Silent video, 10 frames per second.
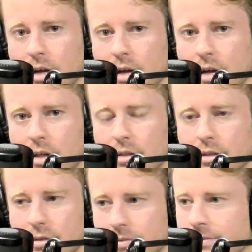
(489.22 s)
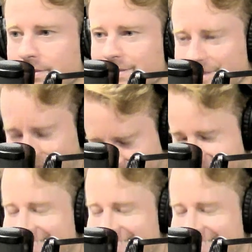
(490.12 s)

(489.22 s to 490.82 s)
I know where you're going to go.